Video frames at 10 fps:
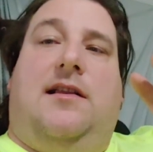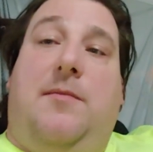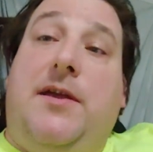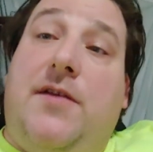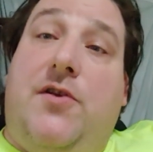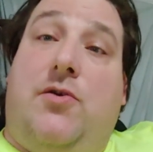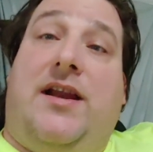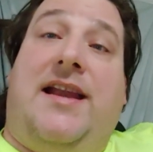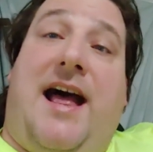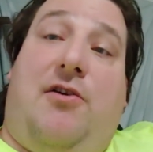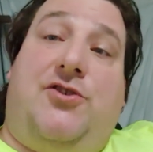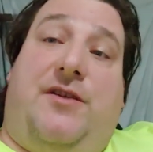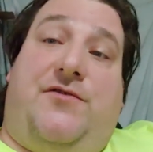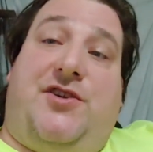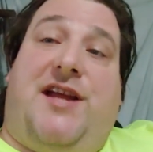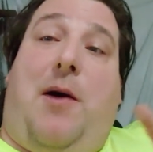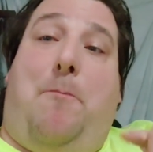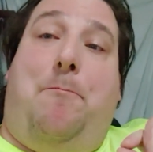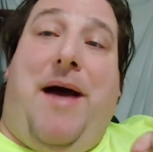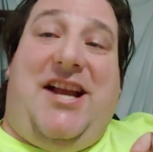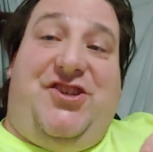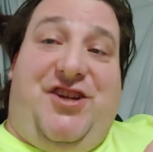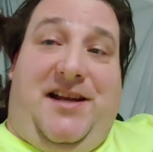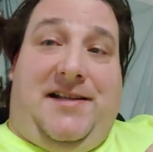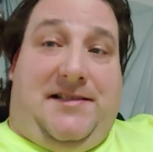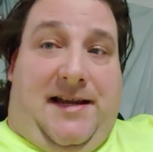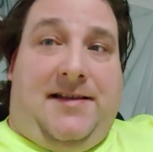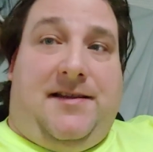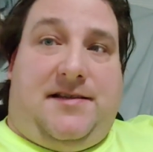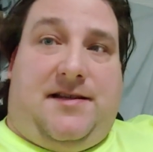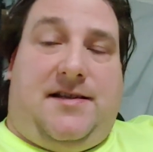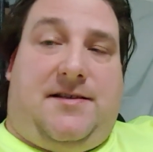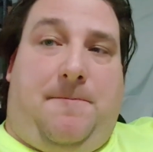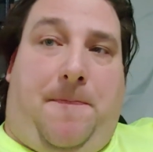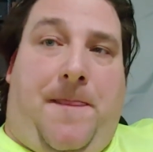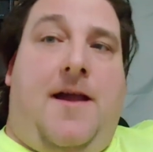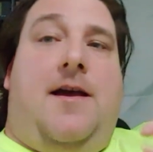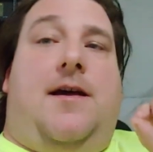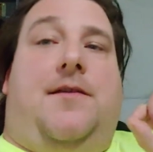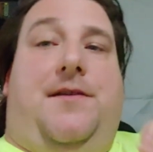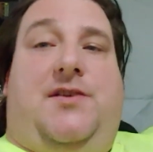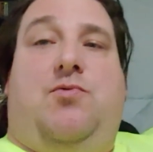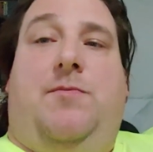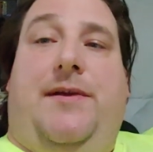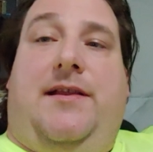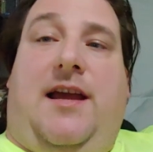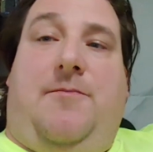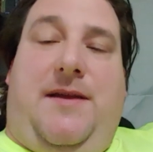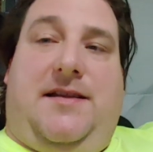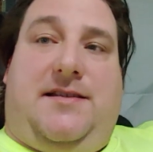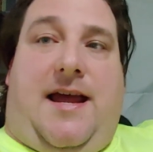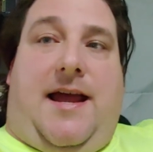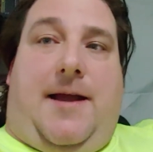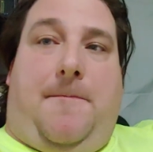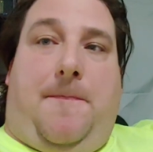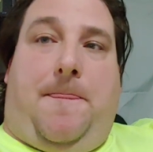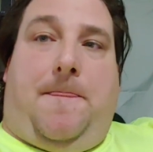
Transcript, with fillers: Let me give you an analogy of just how batshit insane this is. This would be like me saying,